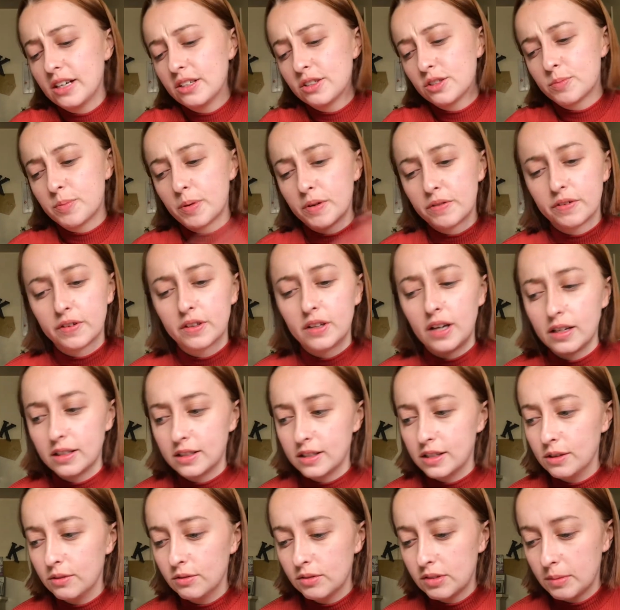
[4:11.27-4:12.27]
prefer not to
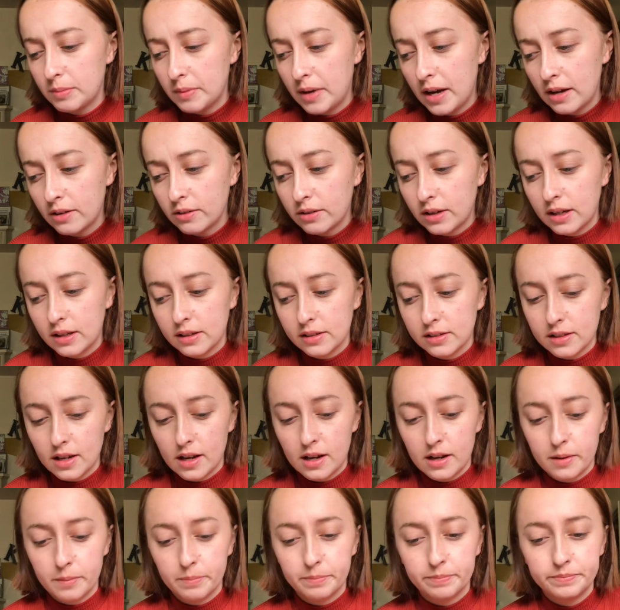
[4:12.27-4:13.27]
use them now, because
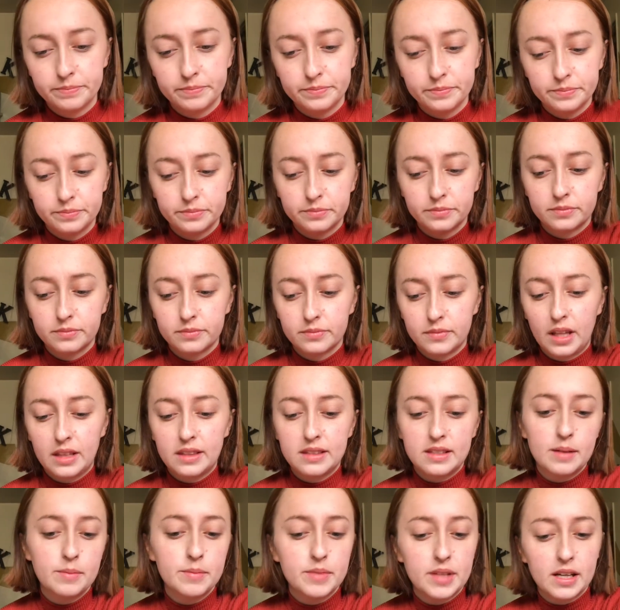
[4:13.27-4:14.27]
that
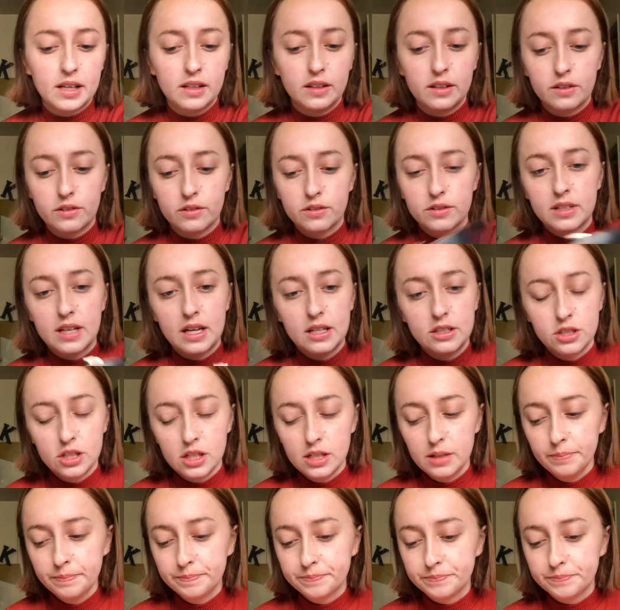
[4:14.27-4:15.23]
seems a little sketchy,